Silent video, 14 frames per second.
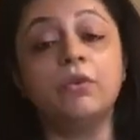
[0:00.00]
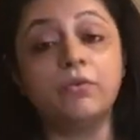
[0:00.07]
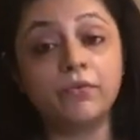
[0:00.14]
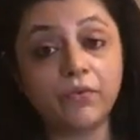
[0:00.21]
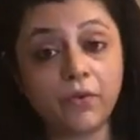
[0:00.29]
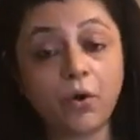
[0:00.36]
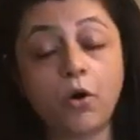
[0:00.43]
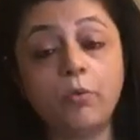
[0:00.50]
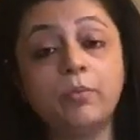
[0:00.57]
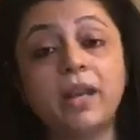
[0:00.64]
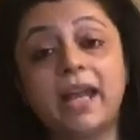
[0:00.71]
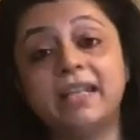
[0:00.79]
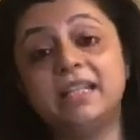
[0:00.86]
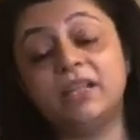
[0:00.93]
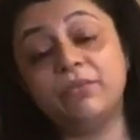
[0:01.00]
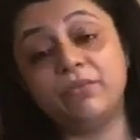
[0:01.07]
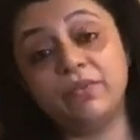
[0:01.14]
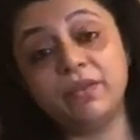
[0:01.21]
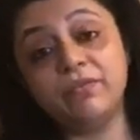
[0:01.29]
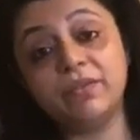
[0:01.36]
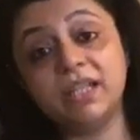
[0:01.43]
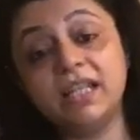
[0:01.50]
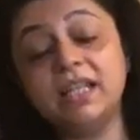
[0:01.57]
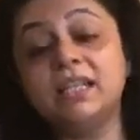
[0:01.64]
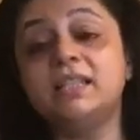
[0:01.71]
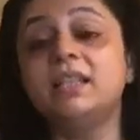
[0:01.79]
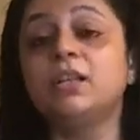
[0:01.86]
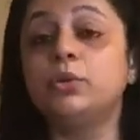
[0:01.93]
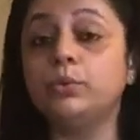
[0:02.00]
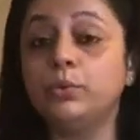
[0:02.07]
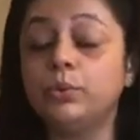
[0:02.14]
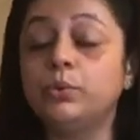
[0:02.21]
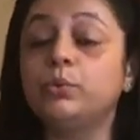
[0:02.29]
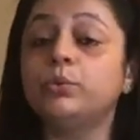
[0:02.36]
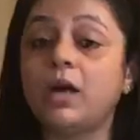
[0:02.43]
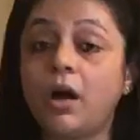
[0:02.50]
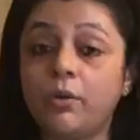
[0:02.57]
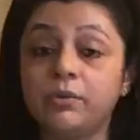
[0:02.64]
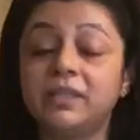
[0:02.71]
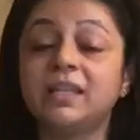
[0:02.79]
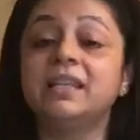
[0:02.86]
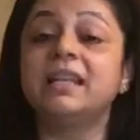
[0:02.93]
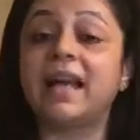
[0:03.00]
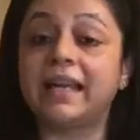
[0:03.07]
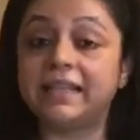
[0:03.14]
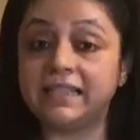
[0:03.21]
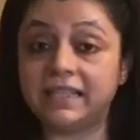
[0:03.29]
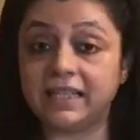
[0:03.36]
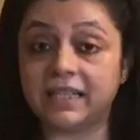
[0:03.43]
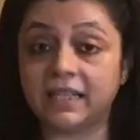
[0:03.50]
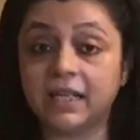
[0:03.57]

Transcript: from 1950s to 2019.